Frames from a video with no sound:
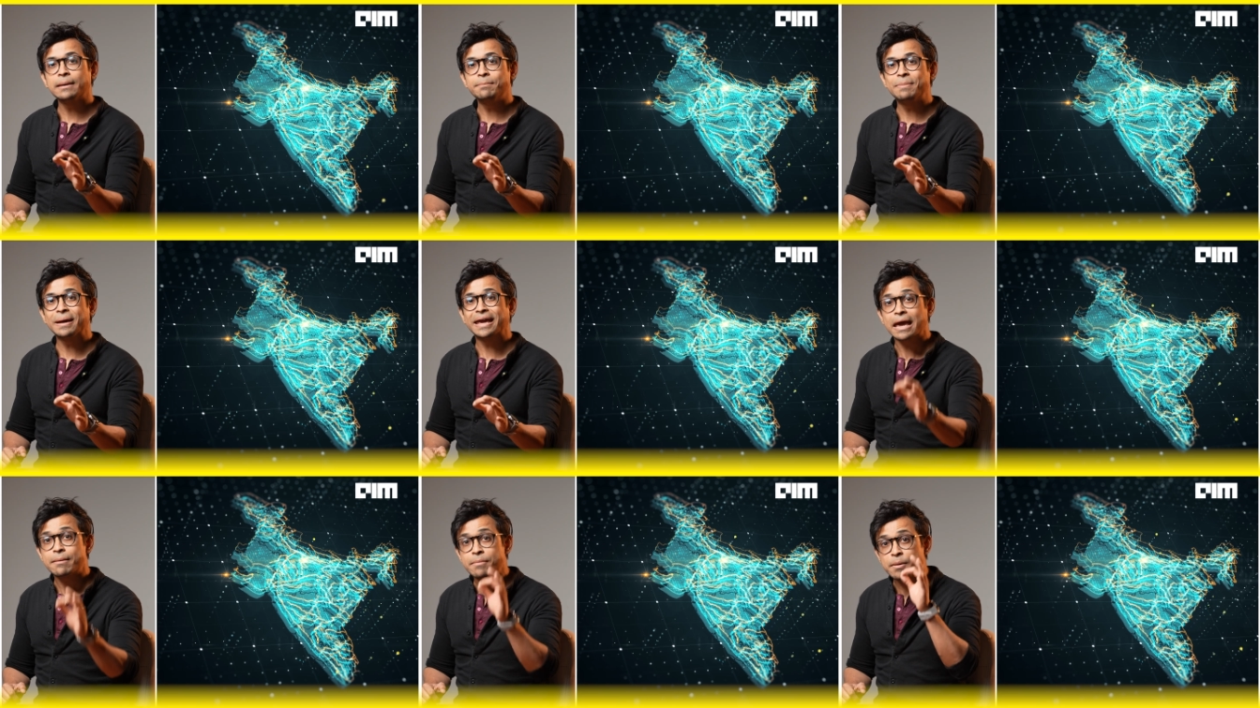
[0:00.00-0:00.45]

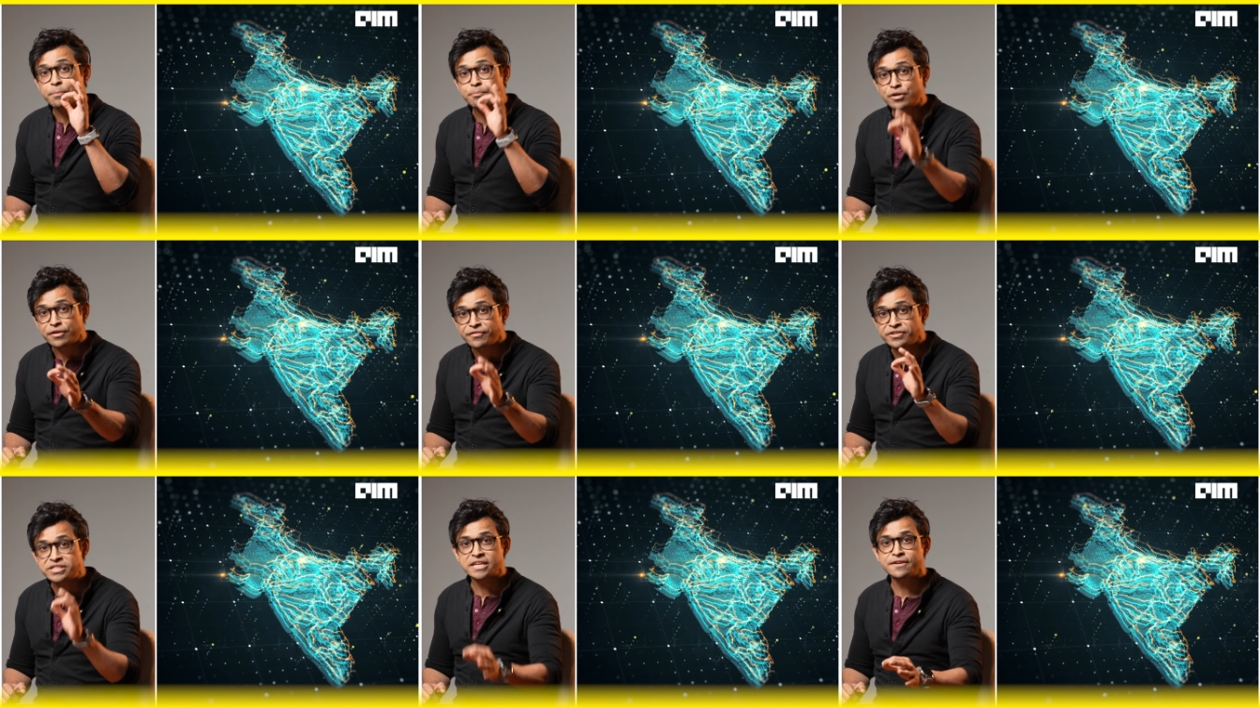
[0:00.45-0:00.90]
It became a
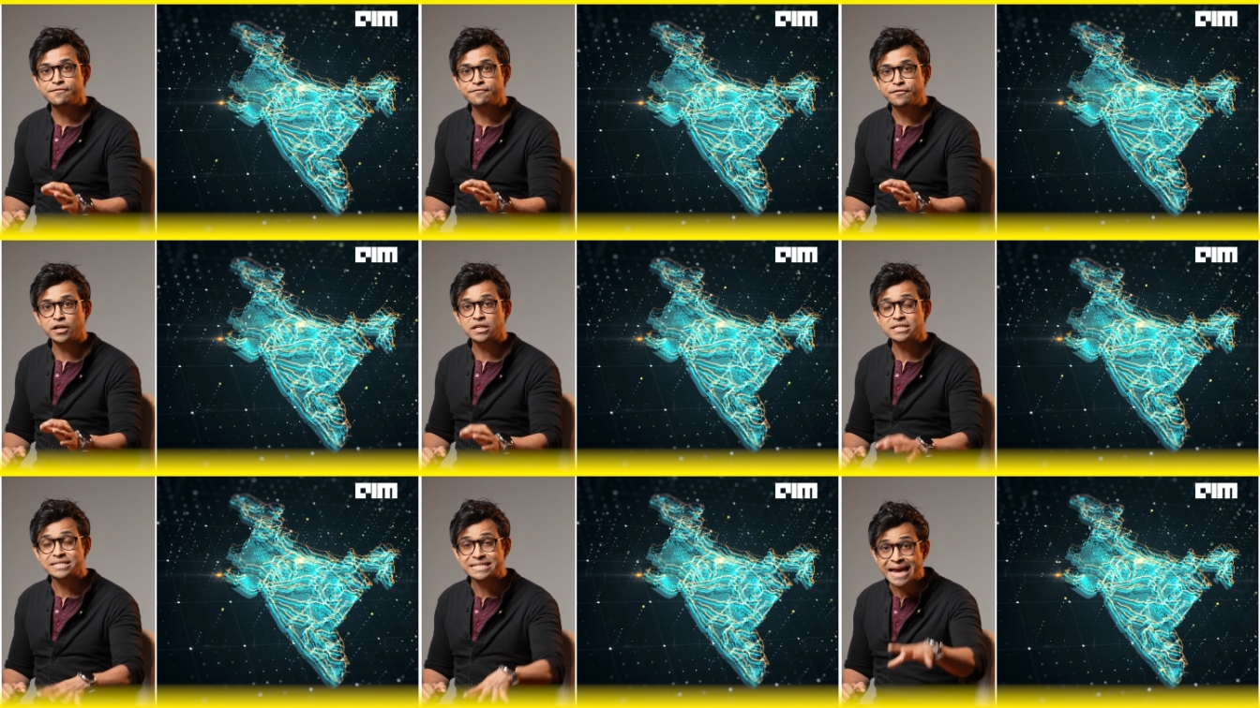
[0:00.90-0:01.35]
privacy
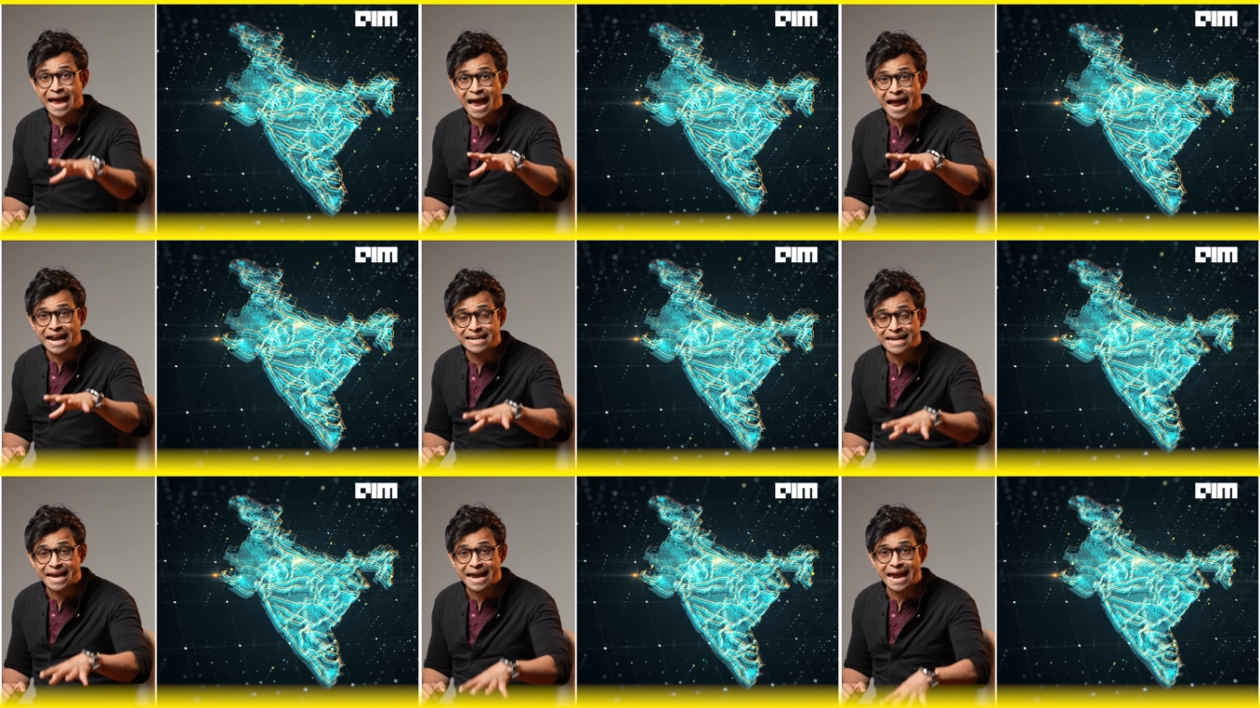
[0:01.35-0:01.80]
first
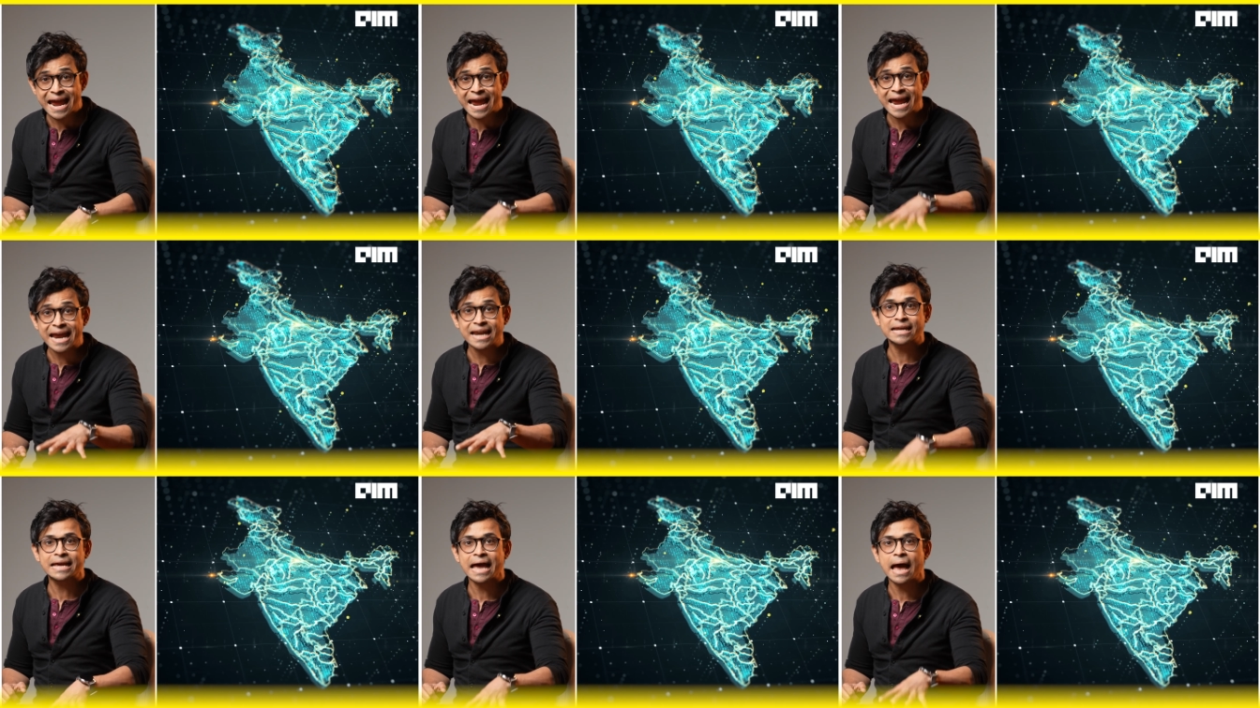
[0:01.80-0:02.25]
and
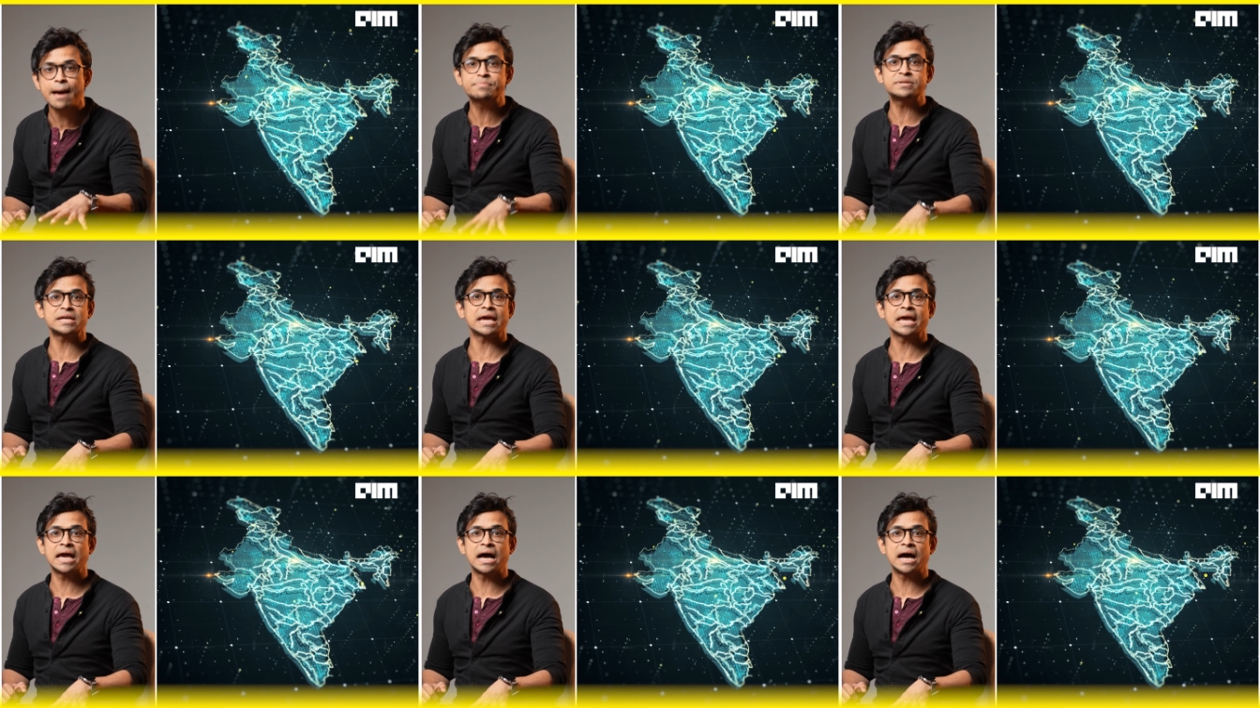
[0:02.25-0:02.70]
air
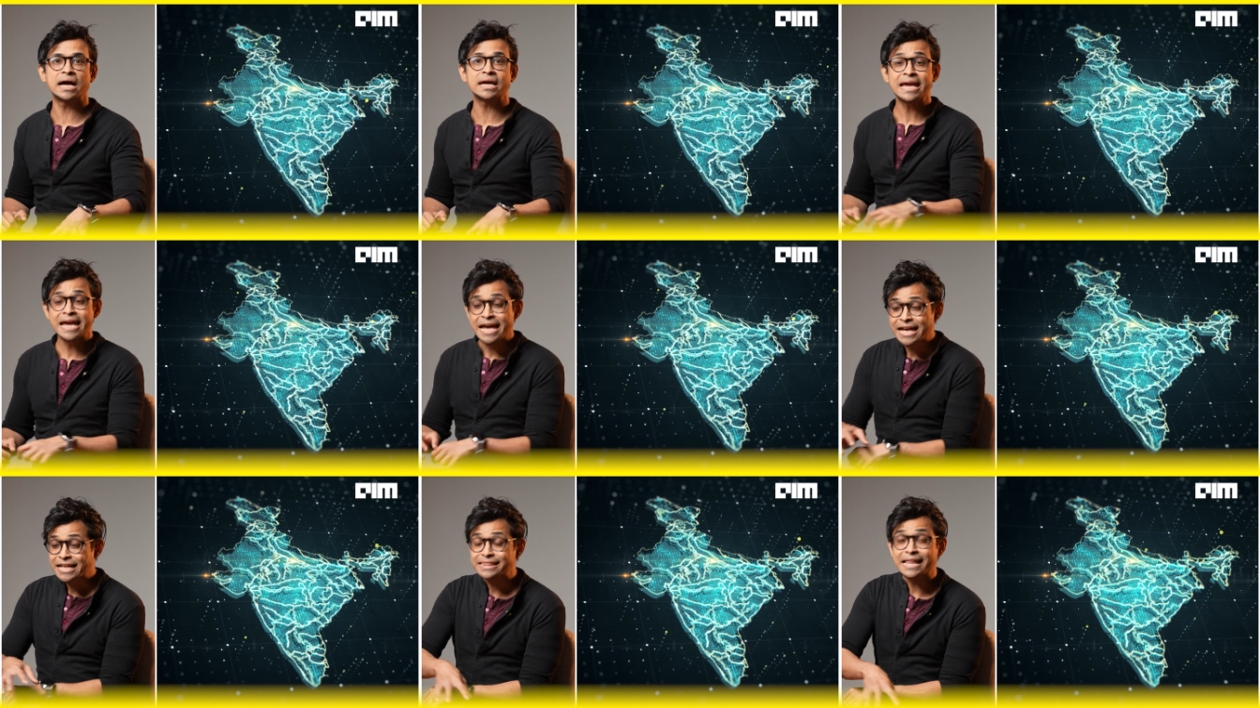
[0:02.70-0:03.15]
gapped AI
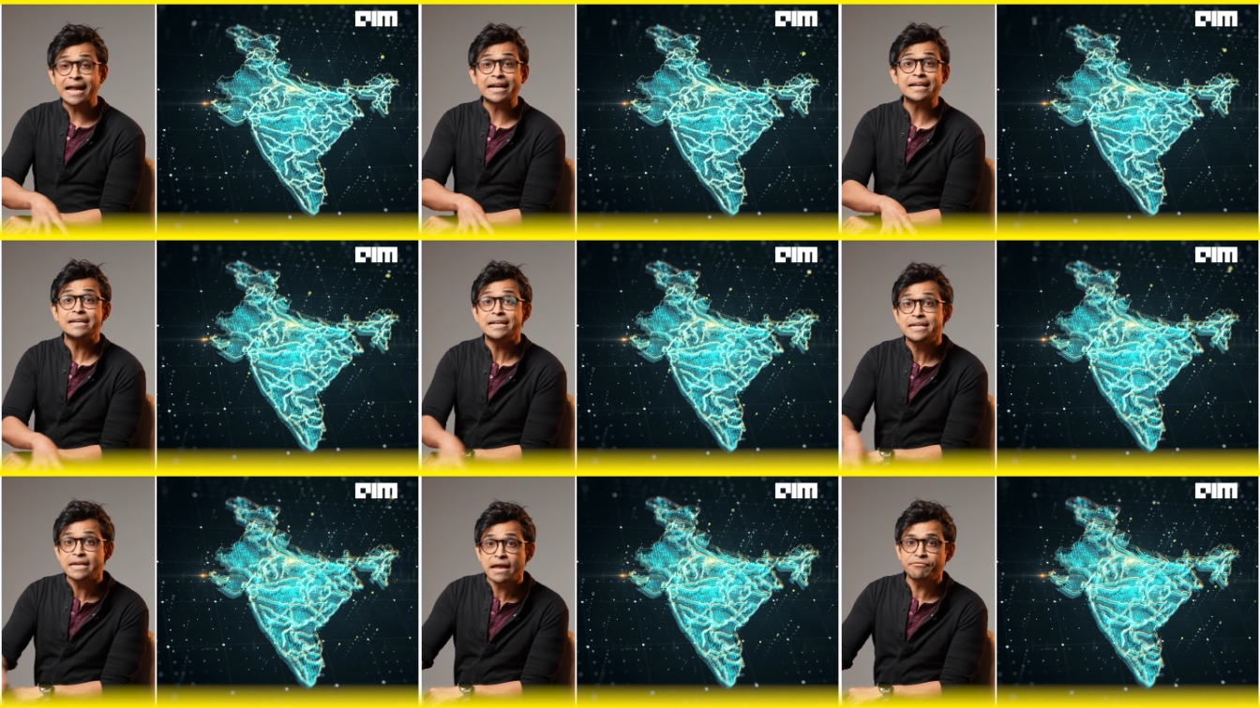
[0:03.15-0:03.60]

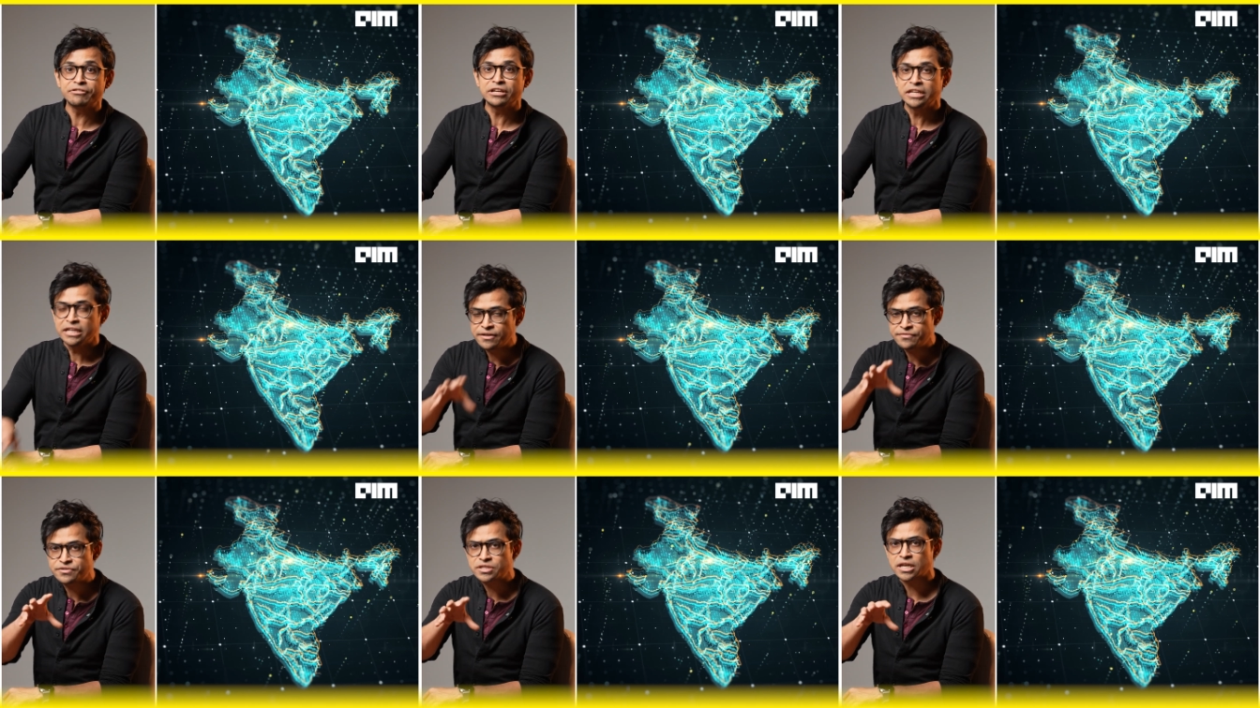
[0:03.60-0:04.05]
that never
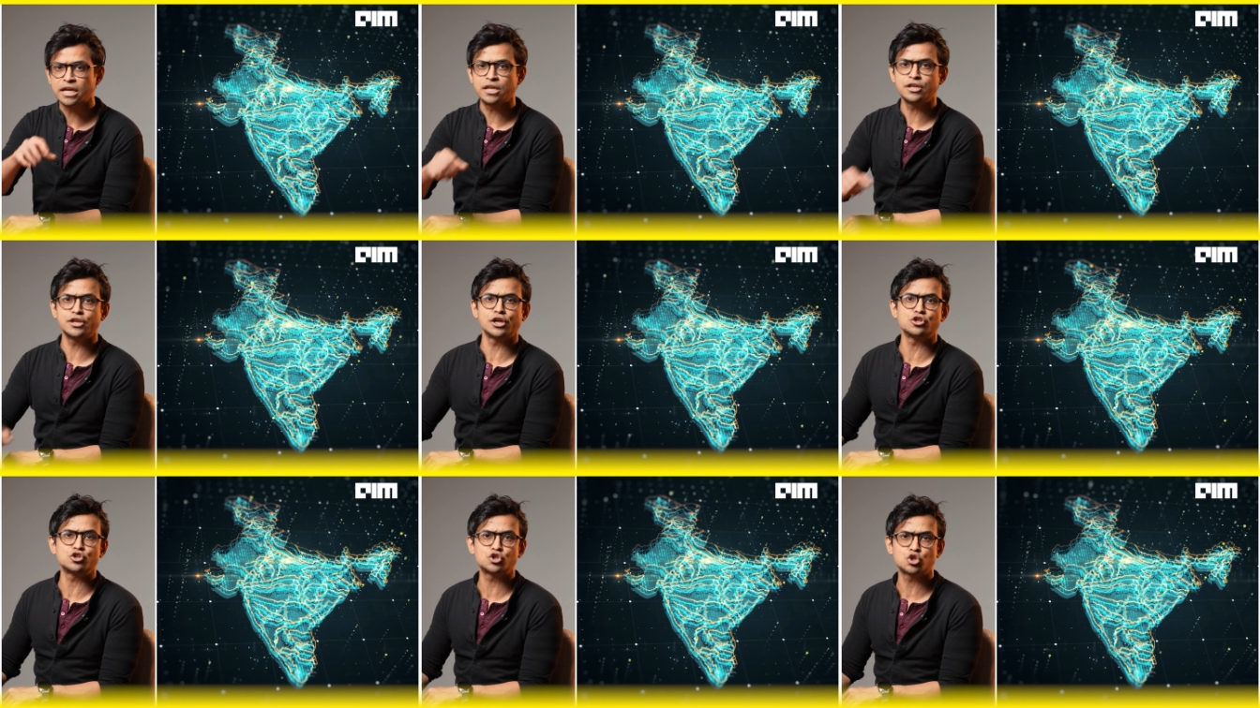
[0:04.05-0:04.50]
leaves
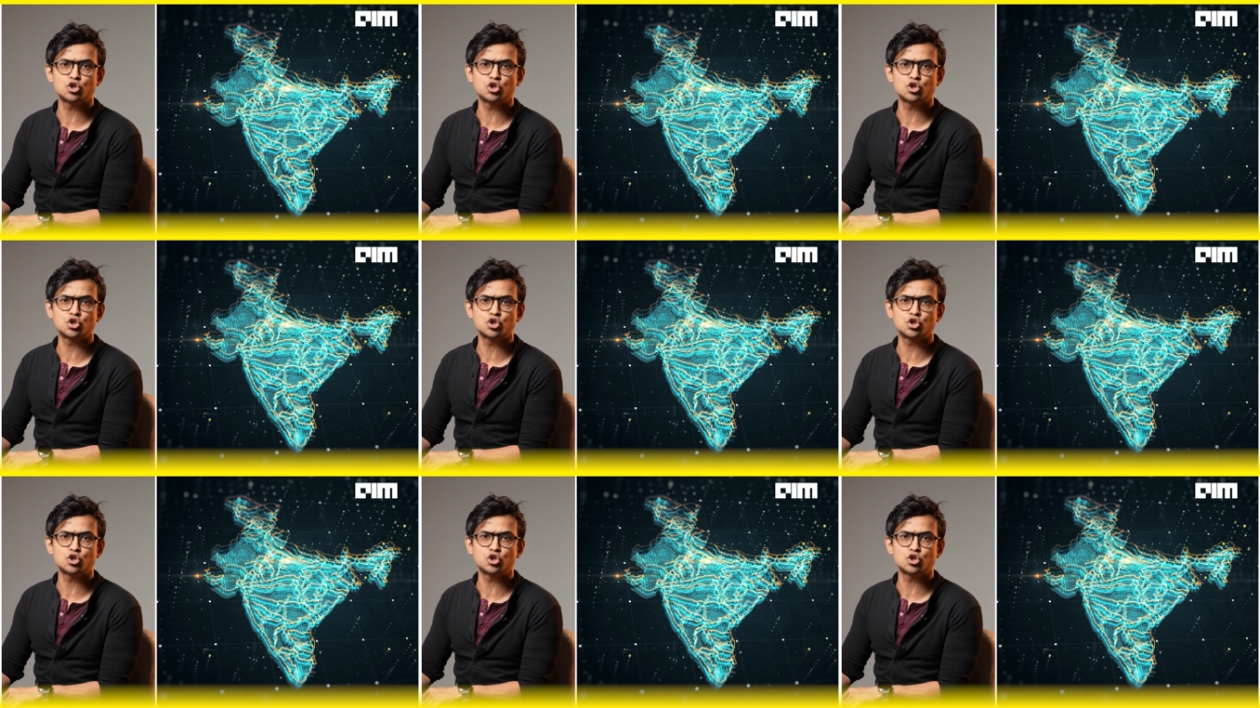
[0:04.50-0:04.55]
Indian